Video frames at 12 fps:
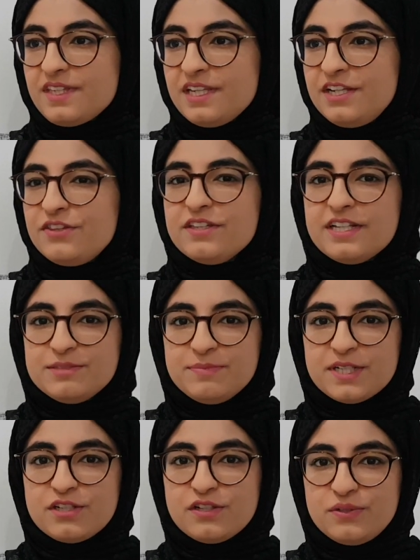I think that's
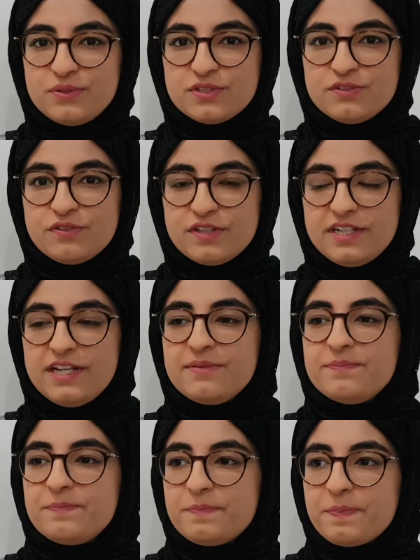my conclusion for the day.
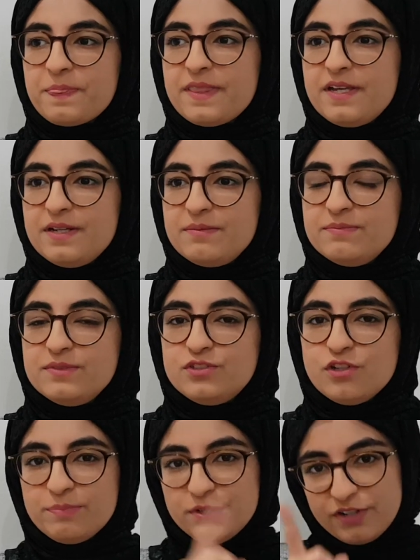
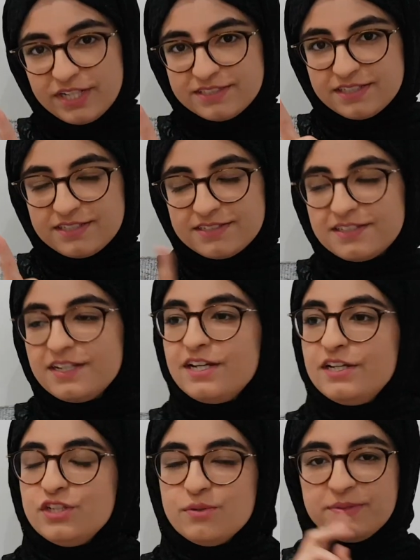Don't be racist.
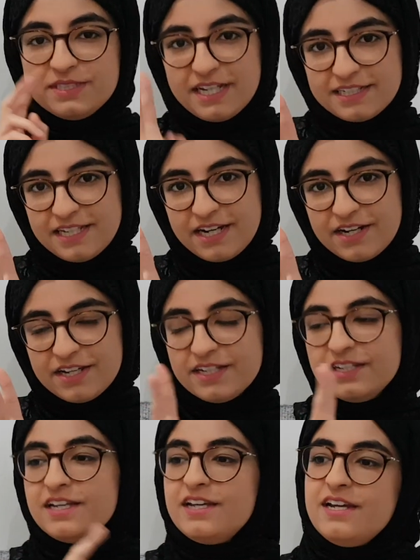Don't be
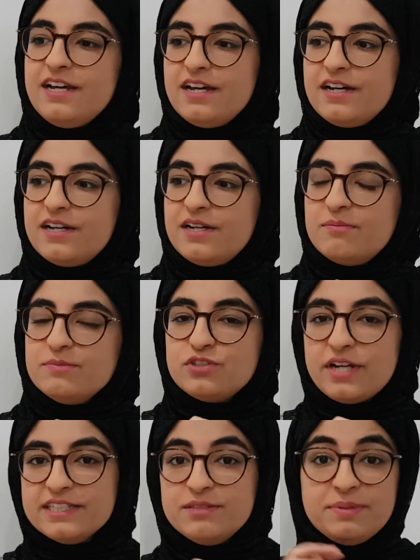sectarian.
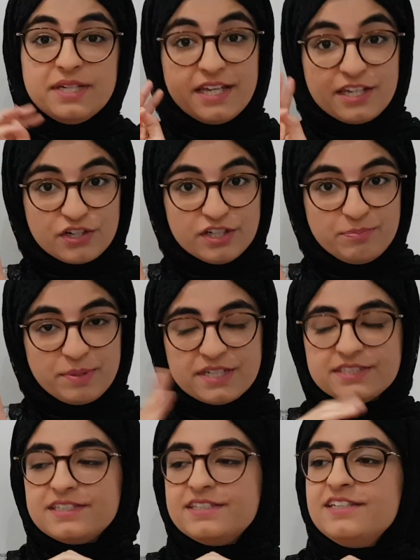Try to be a good
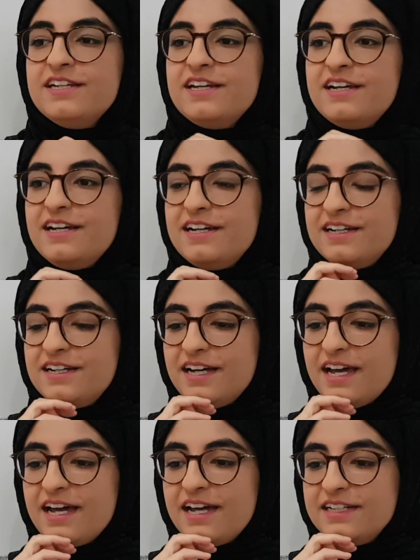person.
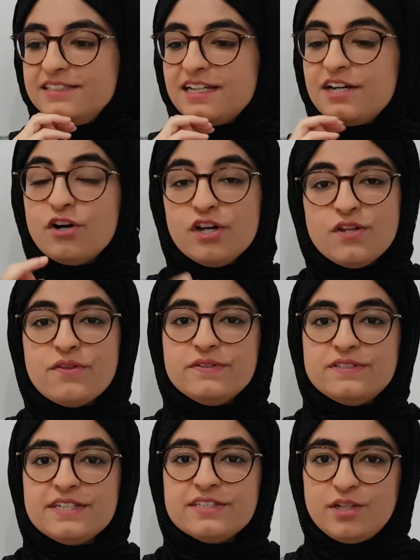And all of
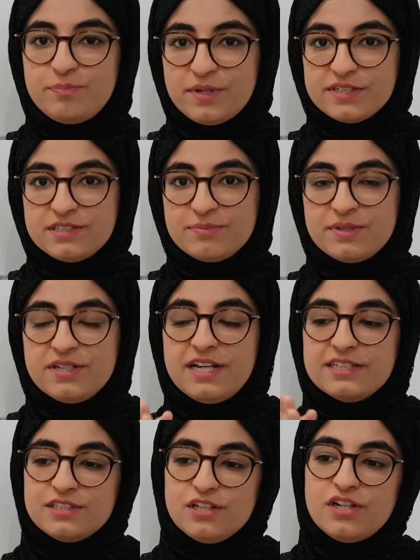those things are possible
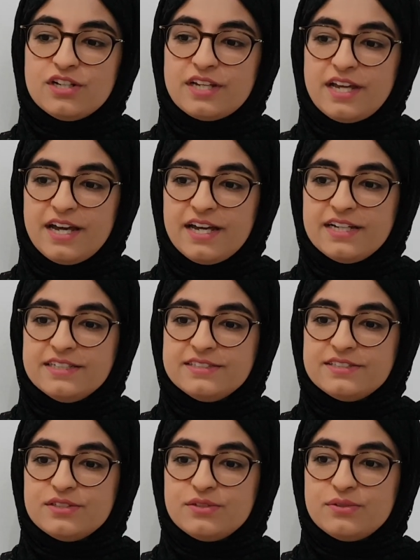as long
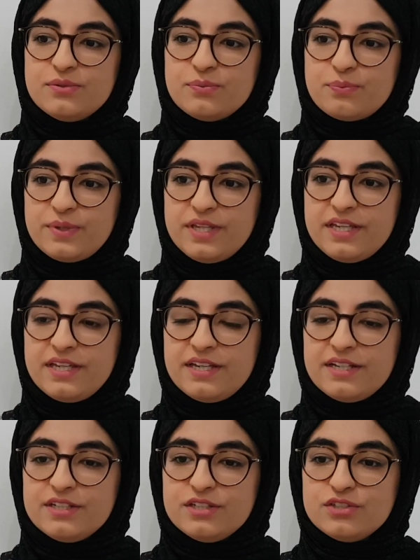as we
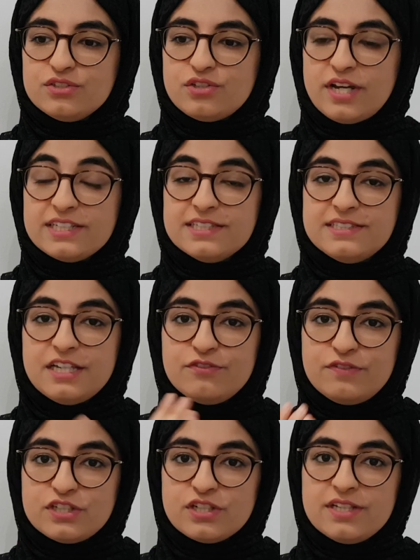try to stay
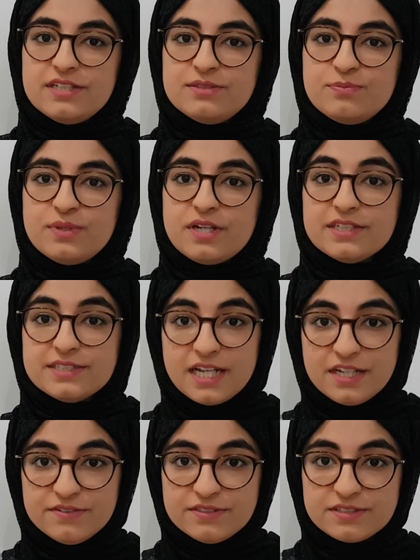vigilant with
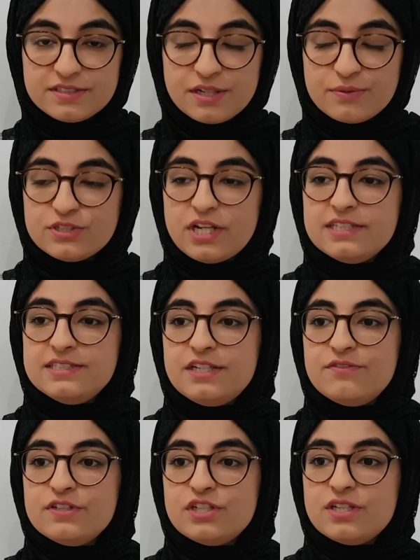ourselves, and we try to stay
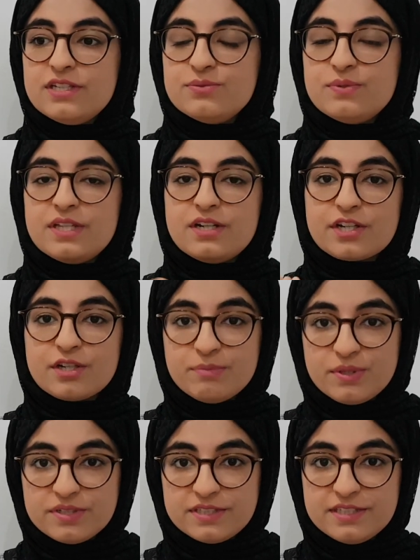vigilant within our
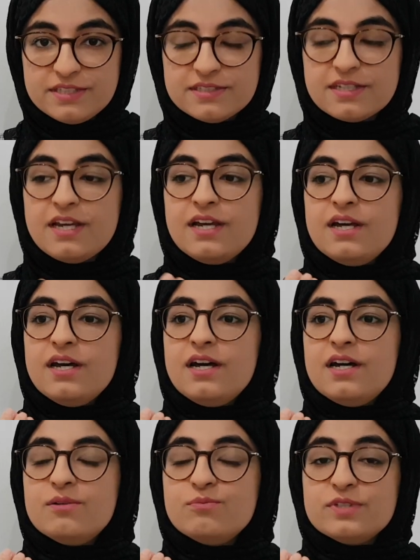communities.
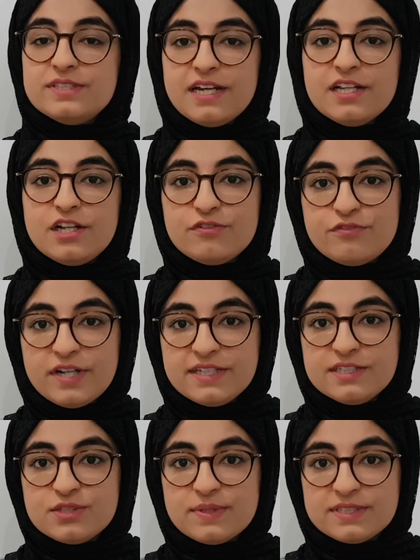We tell our
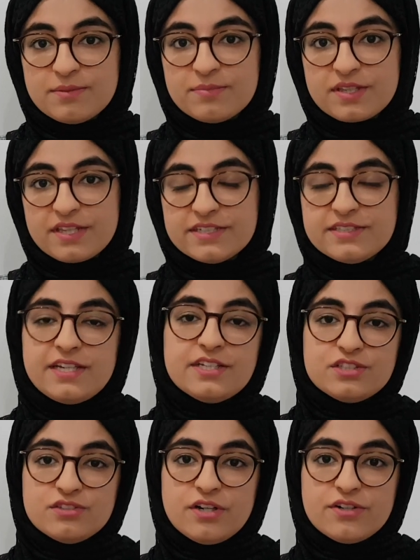friends when something they say
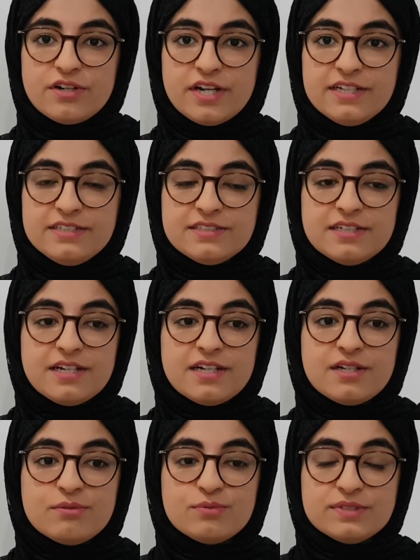is not right.
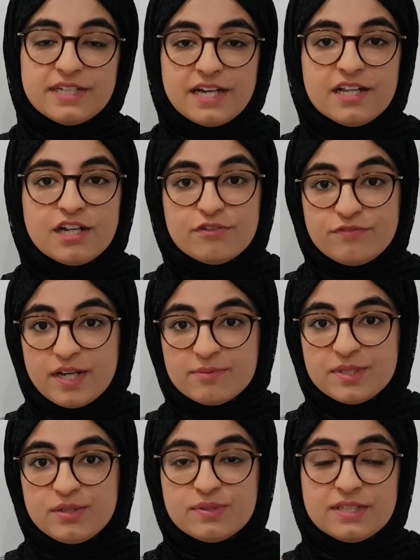We tell our
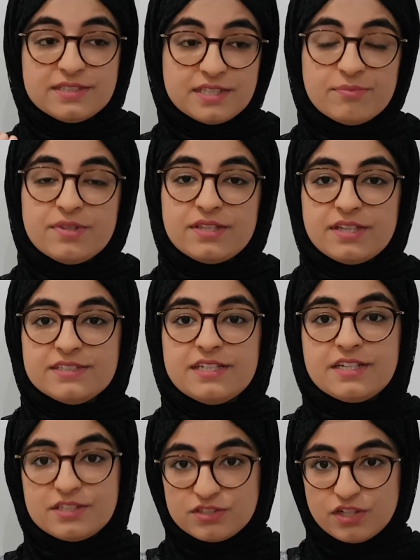family when something they
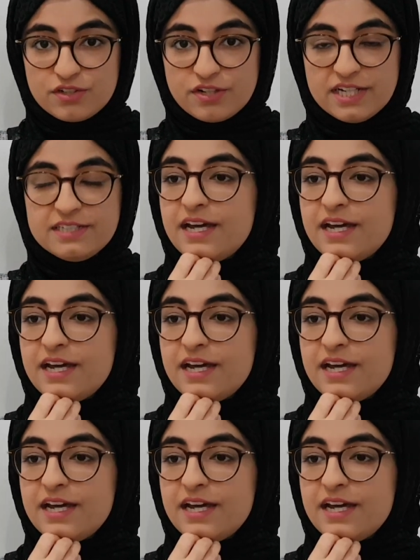say is not right.